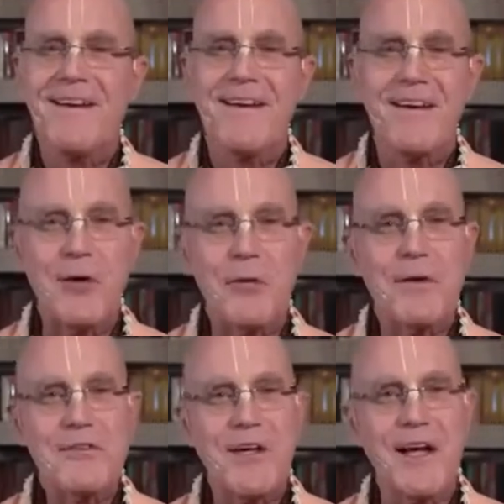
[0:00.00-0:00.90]

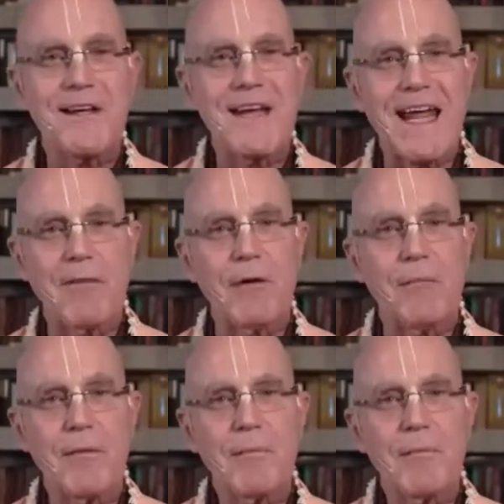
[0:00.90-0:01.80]
hearing, chanting, and
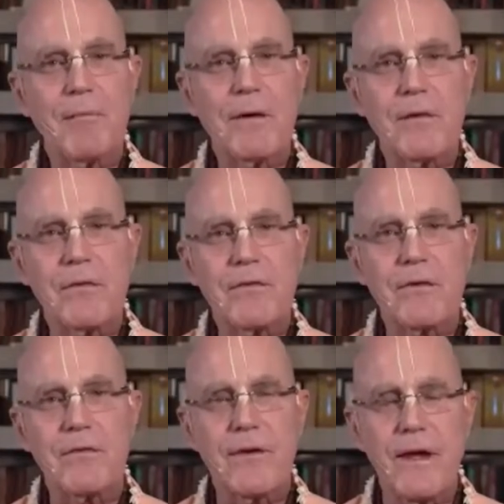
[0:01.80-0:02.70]
remembering
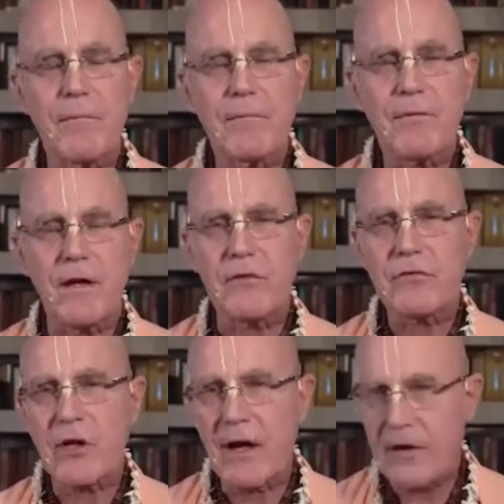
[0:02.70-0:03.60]
Krishna's names and his
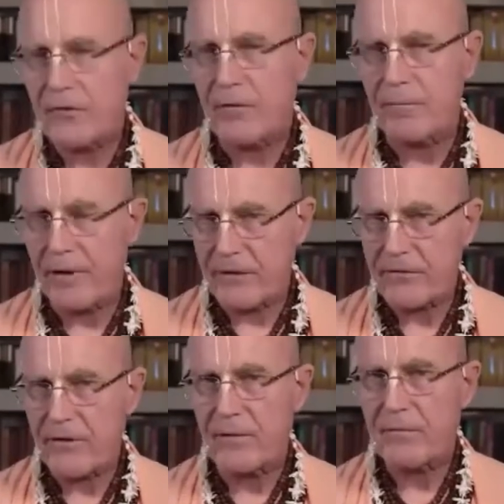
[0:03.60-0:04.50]
childhood
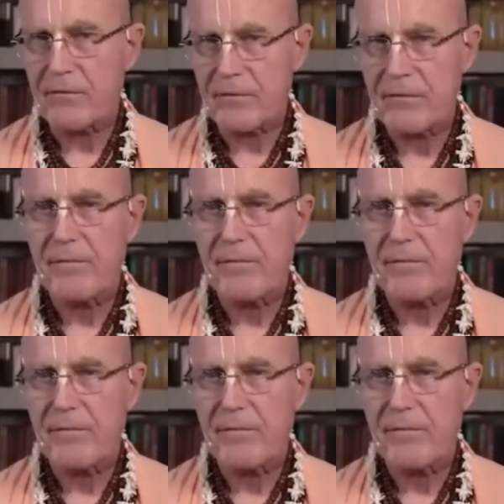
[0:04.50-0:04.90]
pastimes,